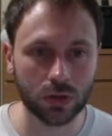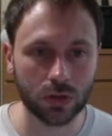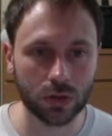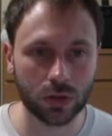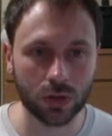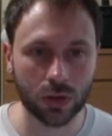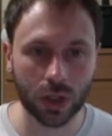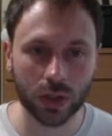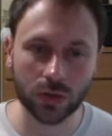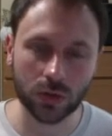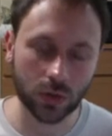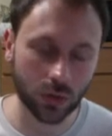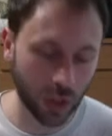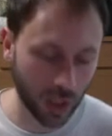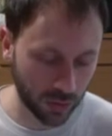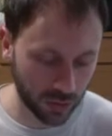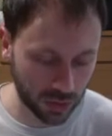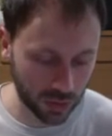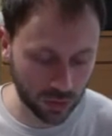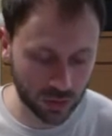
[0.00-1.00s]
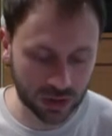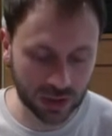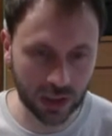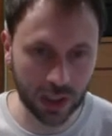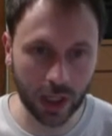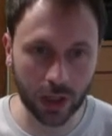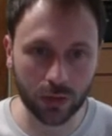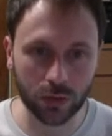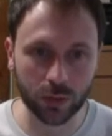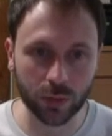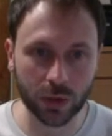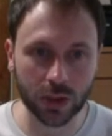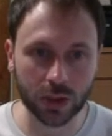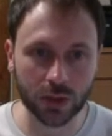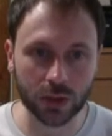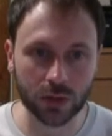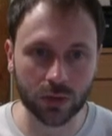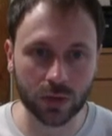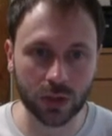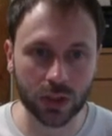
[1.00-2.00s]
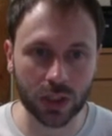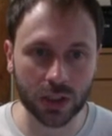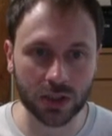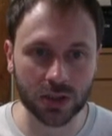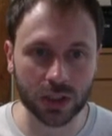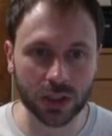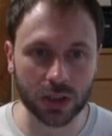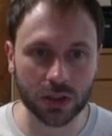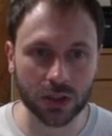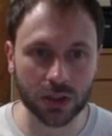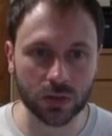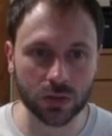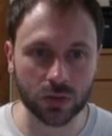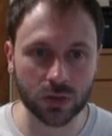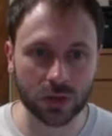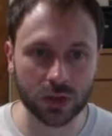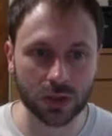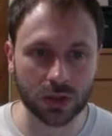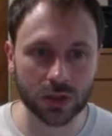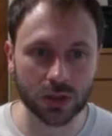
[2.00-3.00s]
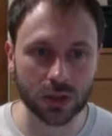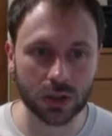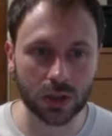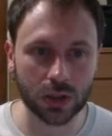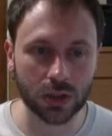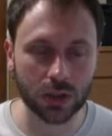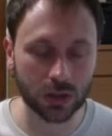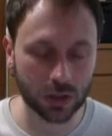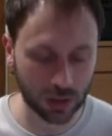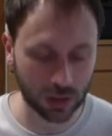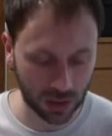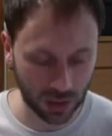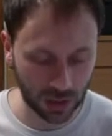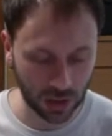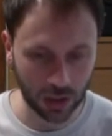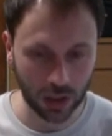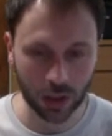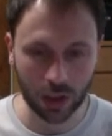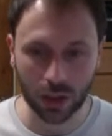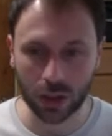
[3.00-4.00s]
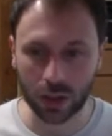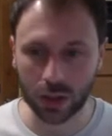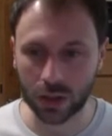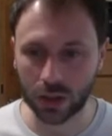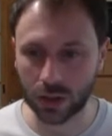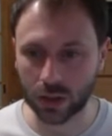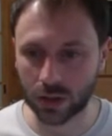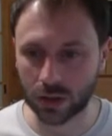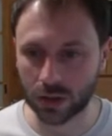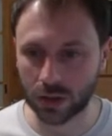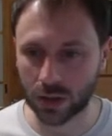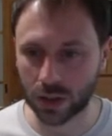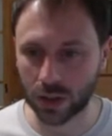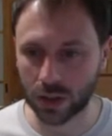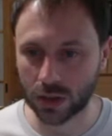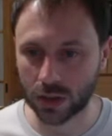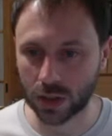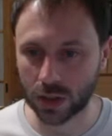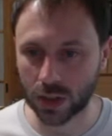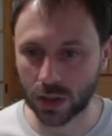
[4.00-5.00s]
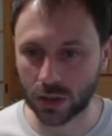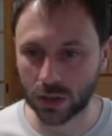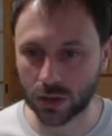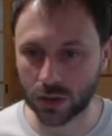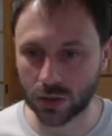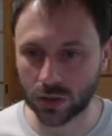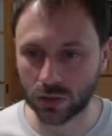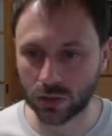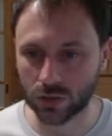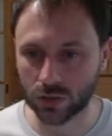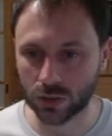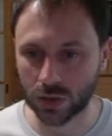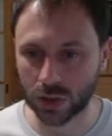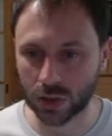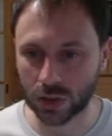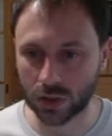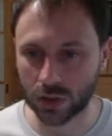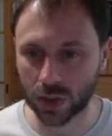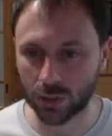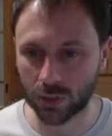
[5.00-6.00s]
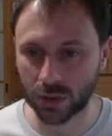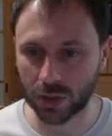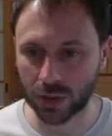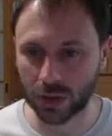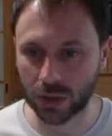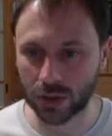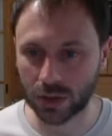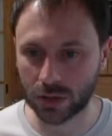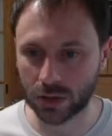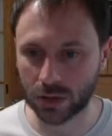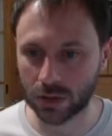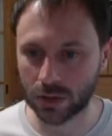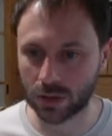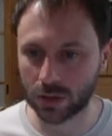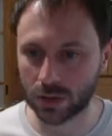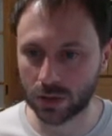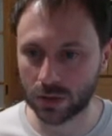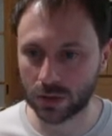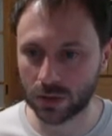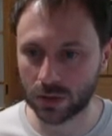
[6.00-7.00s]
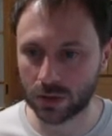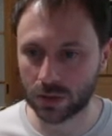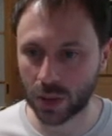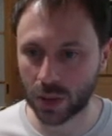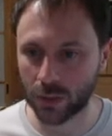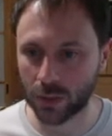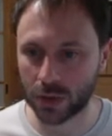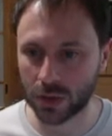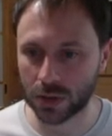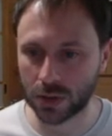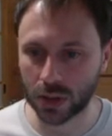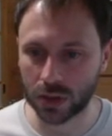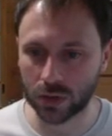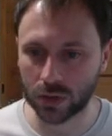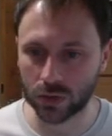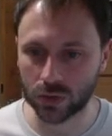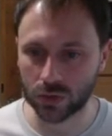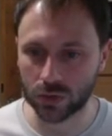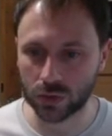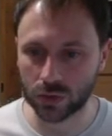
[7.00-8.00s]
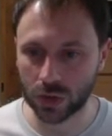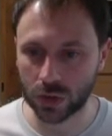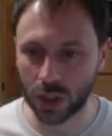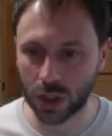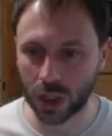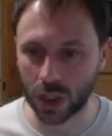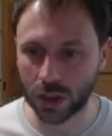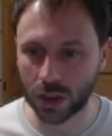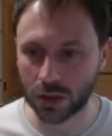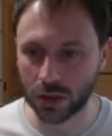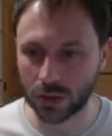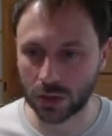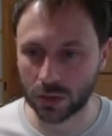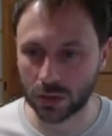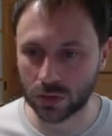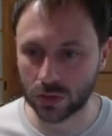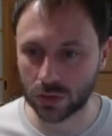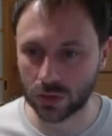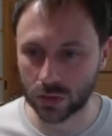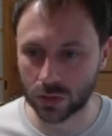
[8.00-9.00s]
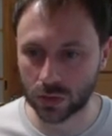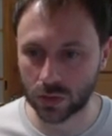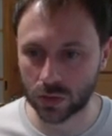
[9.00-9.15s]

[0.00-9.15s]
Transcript: I don't know how it looks now, but when I started with digital, like I used really crappy tablet, and it was really hard to do.